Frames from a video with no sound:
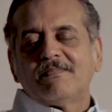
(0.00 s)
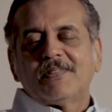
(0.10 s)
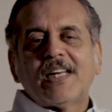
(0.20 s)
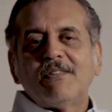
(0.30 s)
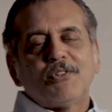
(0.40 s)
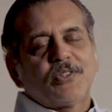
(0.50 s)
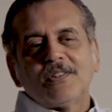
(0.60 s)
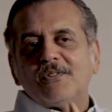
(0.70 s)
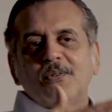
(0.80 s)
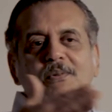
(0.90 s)
television
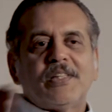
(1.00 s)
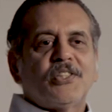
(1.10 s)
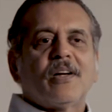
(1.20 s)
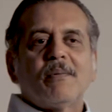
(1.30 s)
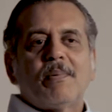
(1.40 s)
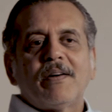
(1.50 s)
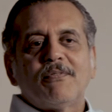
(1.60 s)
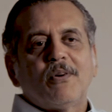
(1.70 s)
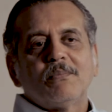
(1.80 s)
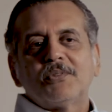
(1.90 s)
to digital
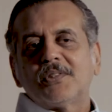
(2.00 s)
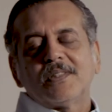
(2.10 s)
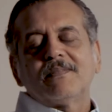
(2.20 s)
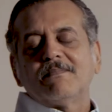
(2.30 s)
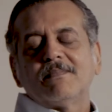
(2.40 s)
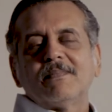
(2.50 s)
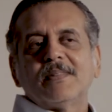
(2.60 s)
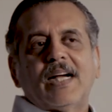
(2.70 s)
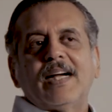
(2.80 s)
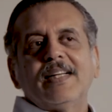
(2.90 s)
platforms.
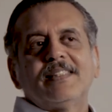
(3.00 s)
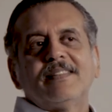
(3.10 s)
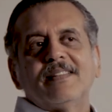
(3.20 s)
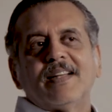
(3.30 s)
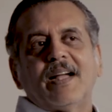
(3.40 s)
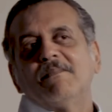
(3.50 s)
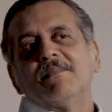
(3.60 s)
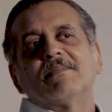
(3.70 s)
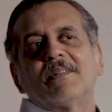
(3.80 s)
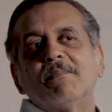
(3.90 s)
I I'm
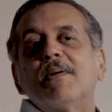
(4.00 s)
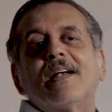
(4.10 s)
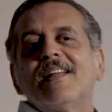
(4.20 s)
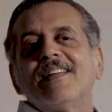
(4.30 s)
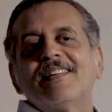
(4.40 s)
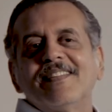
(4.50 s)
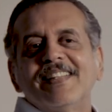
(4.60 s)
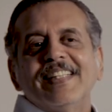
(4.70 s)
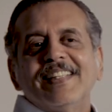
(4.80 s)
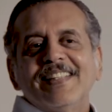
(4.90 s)
completely
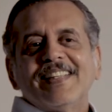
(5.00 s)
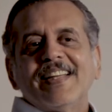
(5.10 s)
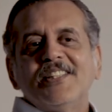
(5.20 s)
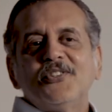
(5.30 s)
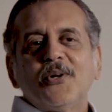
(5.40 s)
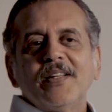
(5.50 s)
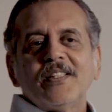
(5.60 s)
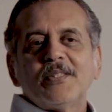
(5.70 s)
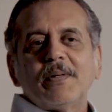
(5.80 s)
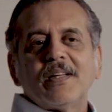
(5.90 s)
enjoying
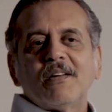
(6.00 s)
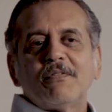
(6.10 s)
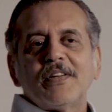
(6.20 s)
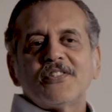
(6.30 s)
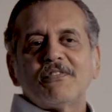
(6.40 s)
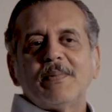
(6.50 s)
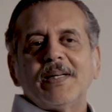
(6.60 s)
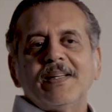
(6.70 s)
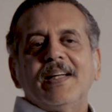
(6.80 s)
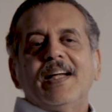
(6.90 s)
this particular phase of mine.
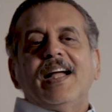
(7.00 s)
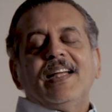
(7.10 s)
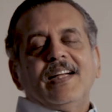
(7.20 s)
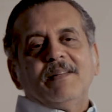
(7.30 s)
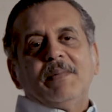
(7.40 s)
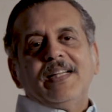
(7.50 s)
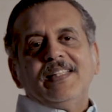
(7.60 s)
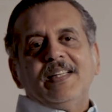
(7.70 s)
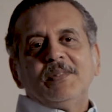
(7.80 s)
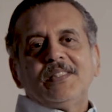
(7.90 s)
Hi, uh, my
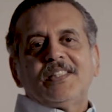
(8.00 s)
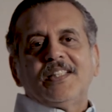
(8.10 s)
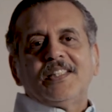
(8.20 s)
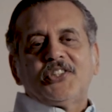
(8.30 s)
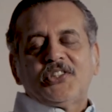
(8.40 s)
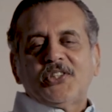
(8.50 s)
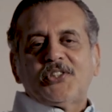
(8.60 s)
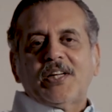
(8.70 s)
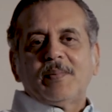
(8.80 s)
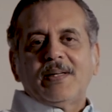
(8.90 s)
name is uh, Shishir
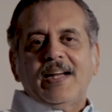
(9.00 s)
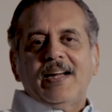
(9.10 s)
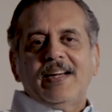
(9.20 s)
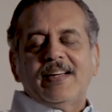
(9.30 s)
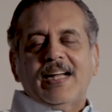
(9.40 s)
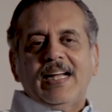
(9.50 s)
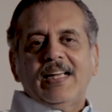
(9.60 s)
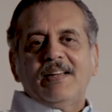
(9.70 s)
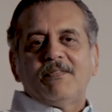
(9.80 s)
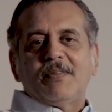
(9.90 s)
Sharma and I
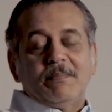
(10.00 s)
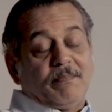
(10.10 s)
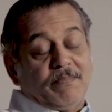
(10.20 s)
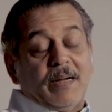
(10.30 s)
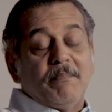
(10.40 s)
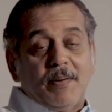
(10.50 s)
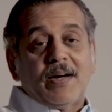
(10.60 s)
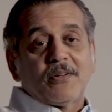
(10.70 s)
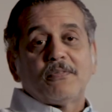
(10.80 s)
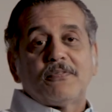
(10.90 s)
am, I'm
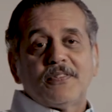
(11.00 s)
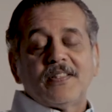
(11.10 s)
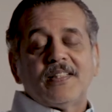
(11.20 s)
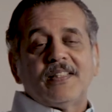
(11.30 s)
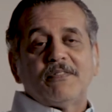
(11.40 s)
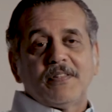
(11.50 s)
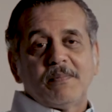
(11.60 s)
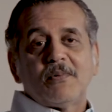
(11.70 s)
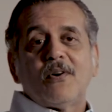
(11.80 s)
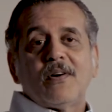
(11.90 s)
part of uh, a
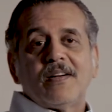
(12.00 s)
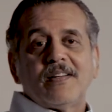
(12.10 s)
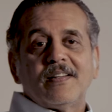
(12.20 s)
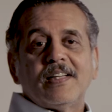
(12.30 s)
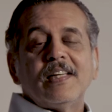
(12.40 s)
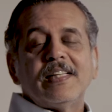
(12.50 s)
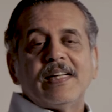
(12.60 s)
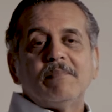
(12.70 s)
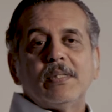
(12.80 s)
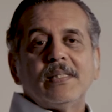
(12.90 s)
film called uh, Girl in
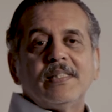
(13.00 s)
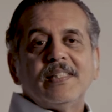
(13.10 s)
Amber,